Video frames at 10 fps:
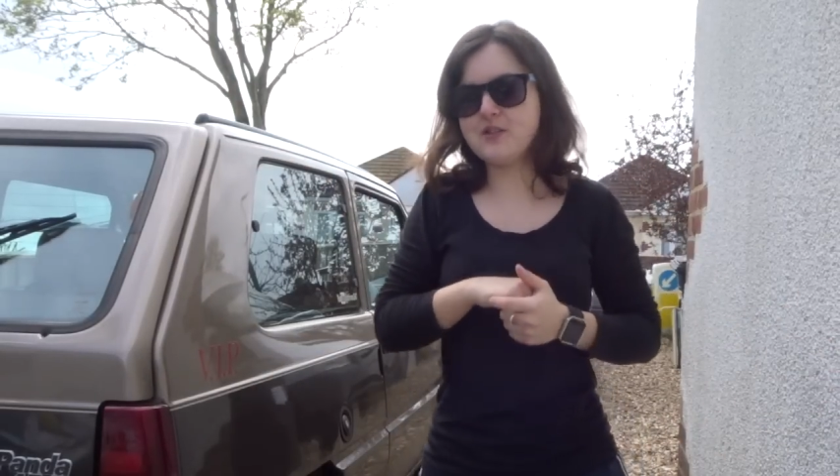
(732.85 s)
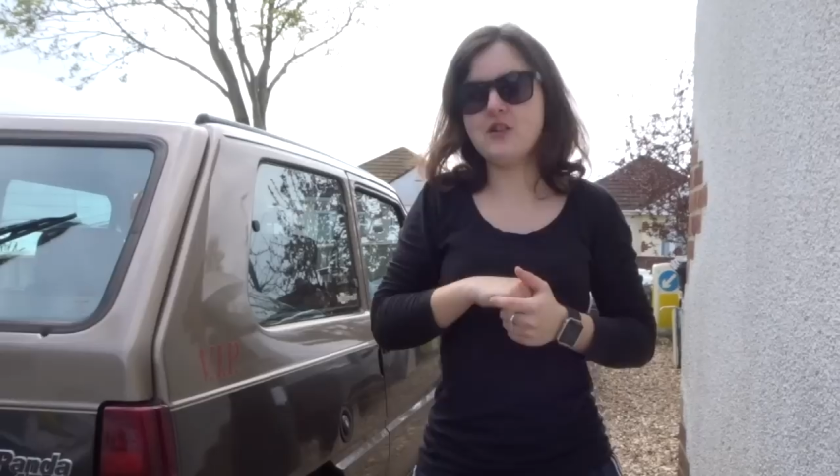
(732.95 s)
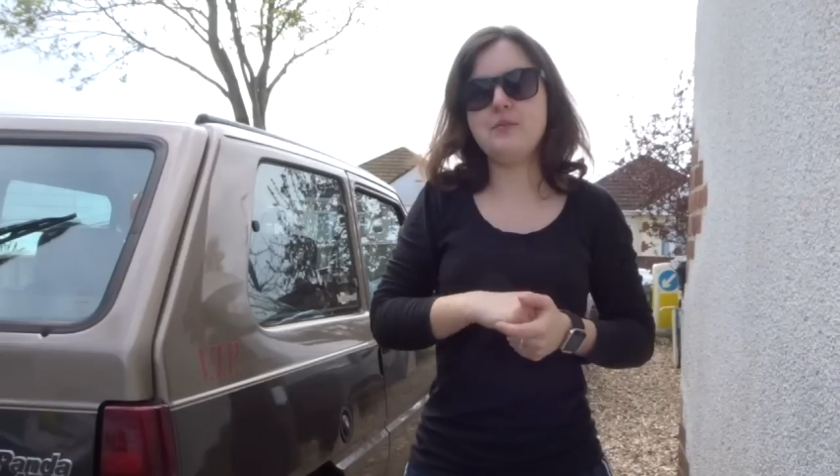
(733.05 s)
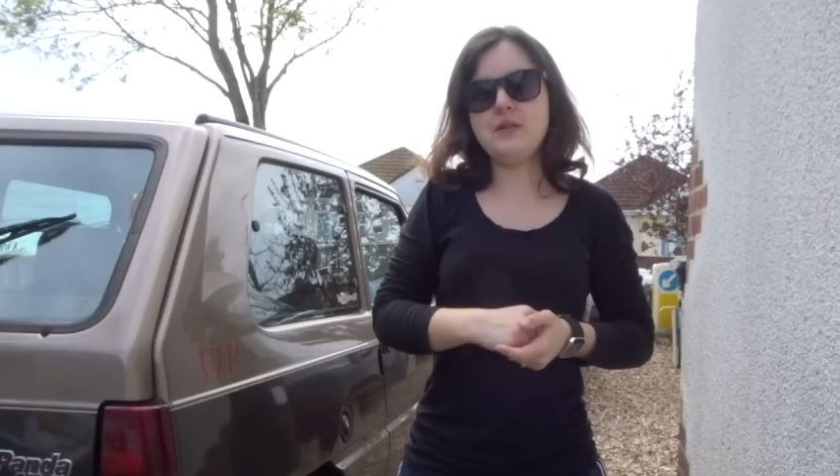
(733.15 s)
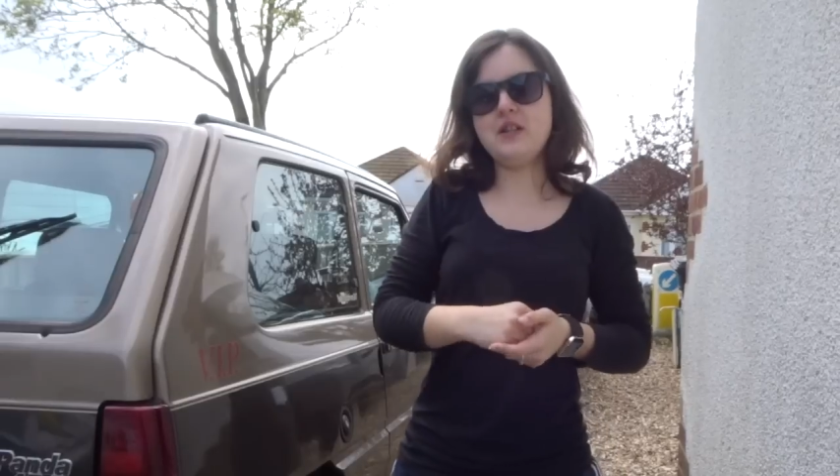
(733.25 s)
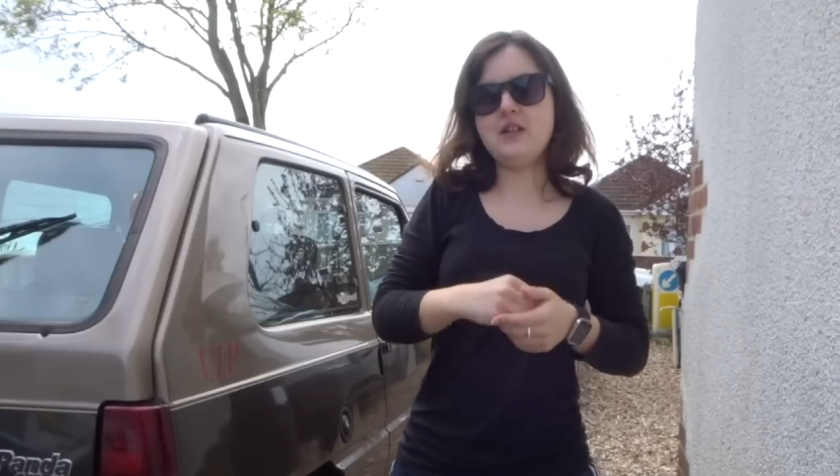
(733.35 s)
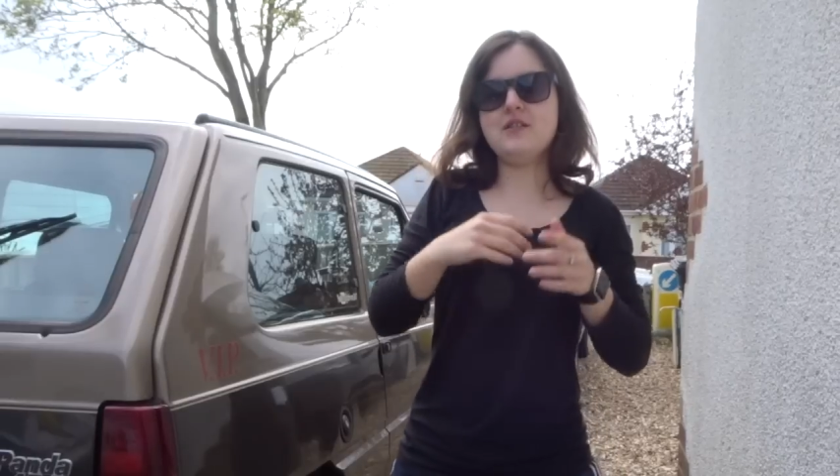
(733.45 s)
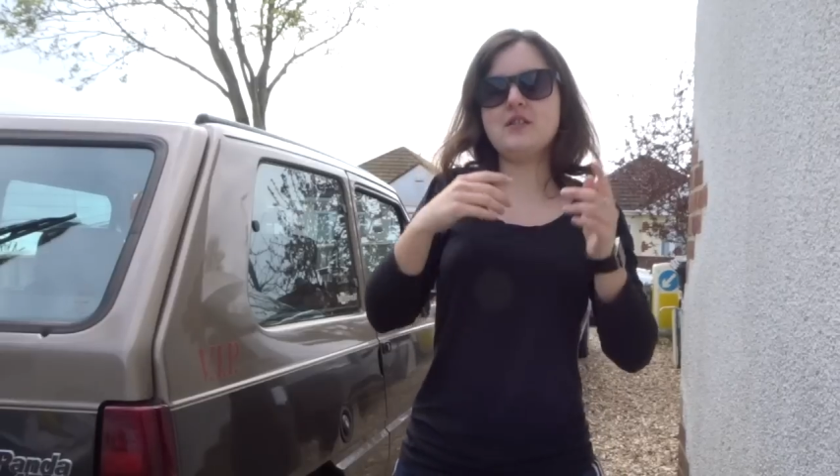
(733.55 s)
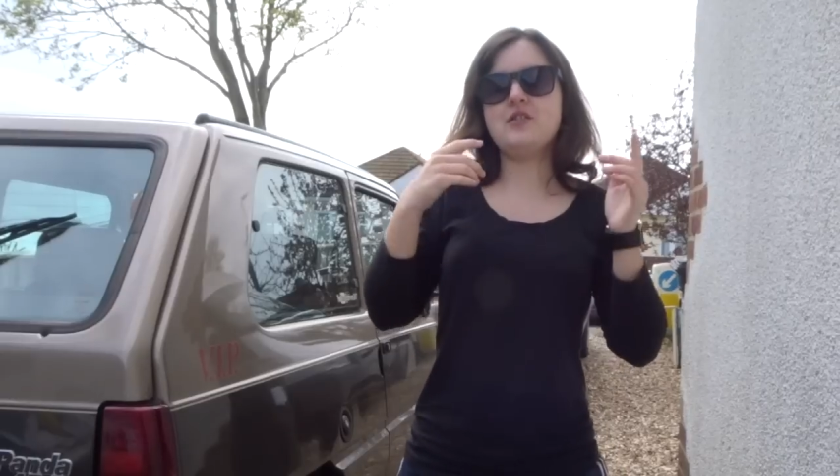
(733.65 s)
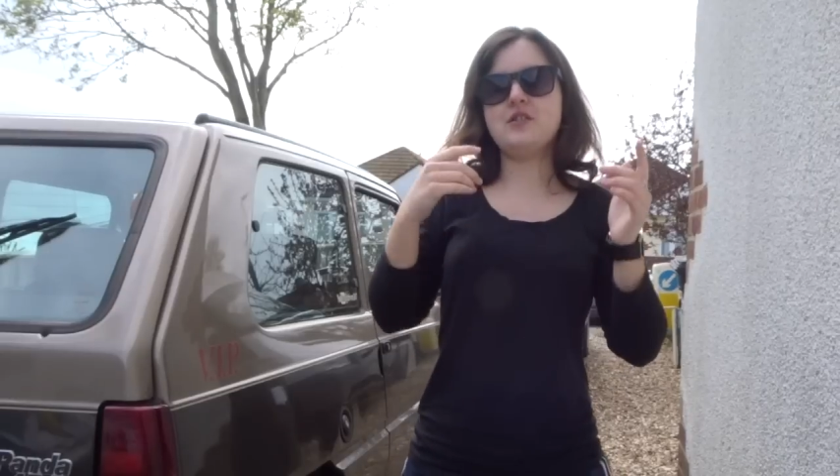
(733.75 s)
so
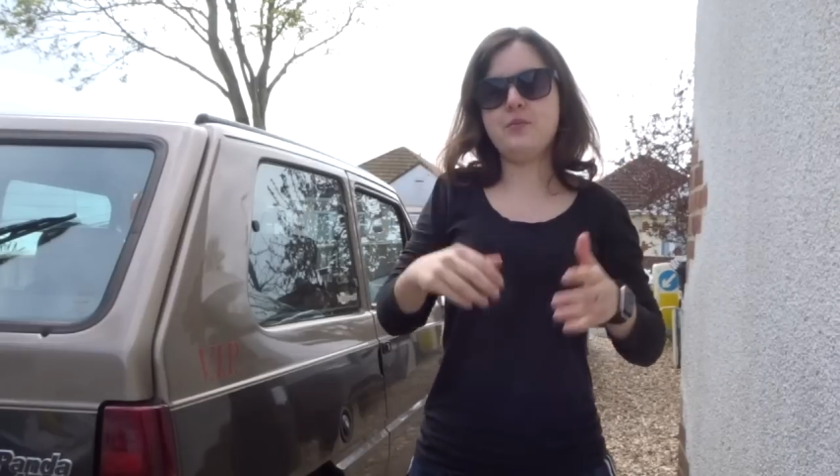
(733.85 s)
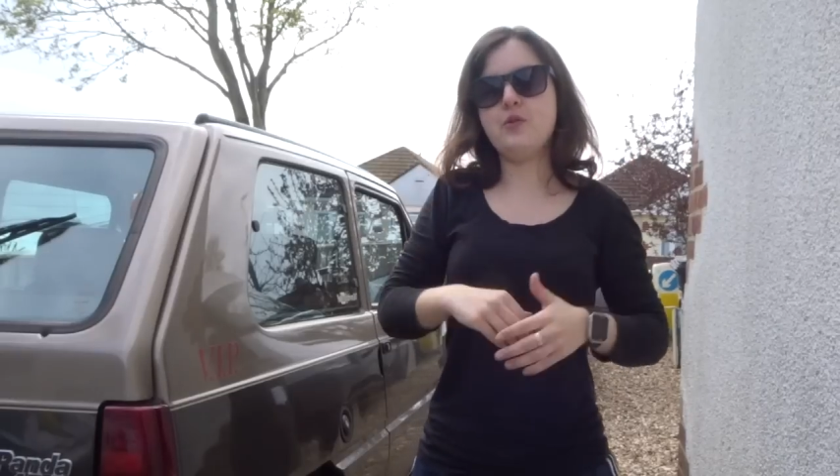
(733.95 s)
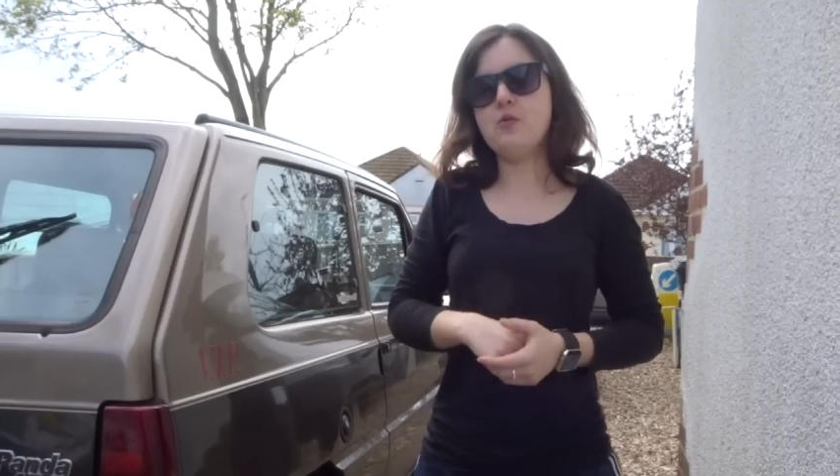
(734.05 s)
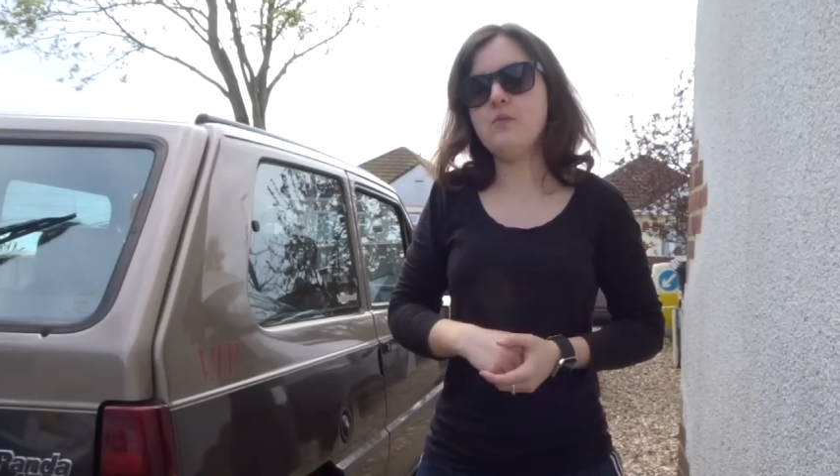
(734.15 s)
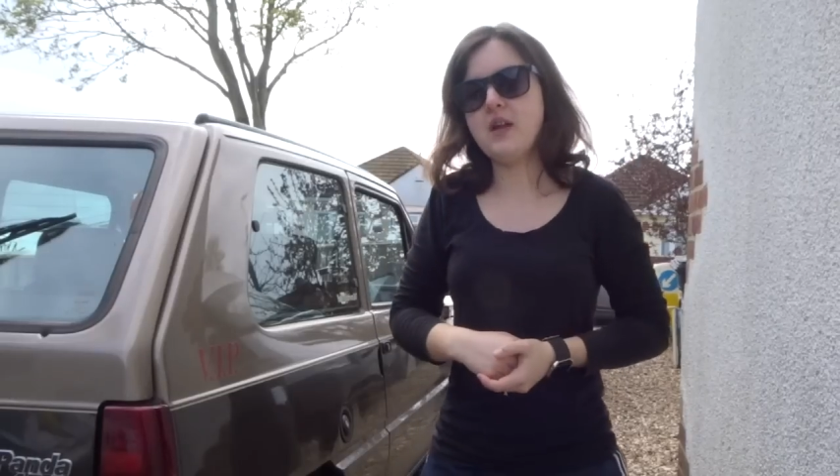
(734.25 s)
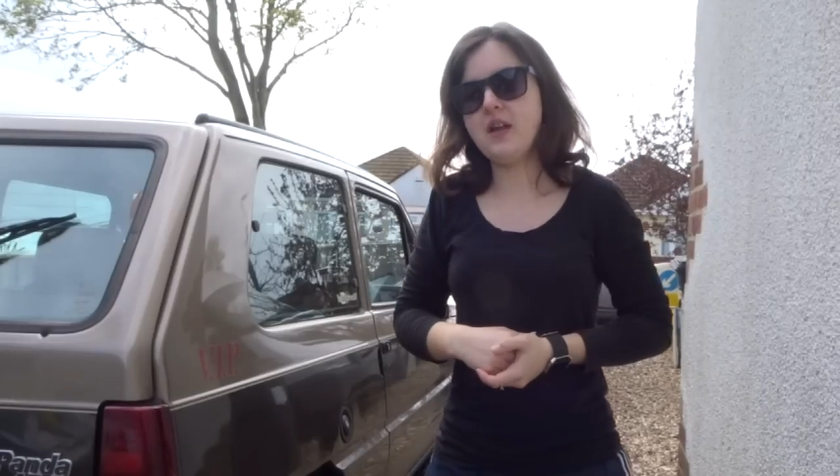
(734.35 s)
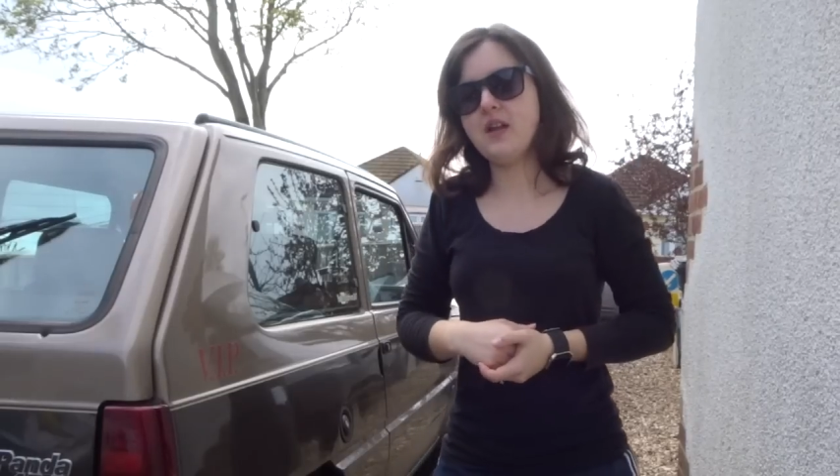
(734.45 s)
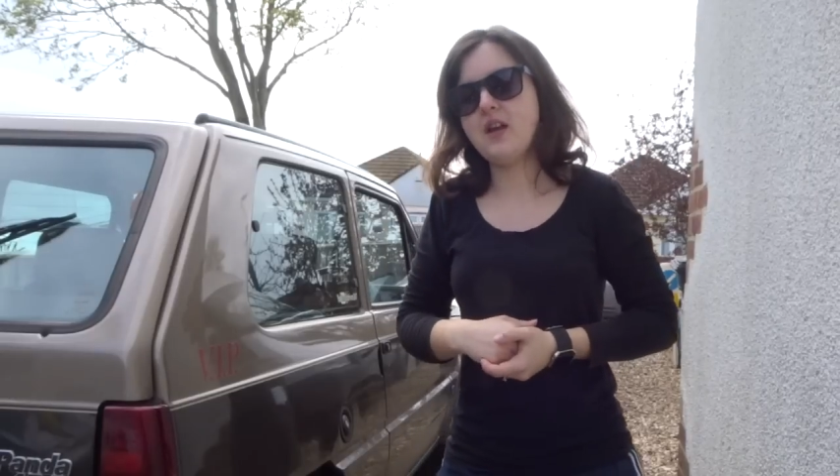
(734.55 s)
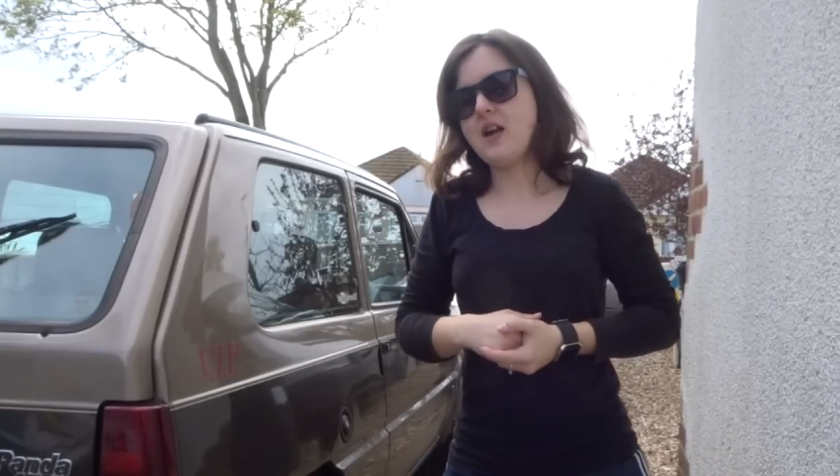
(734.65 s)
please support me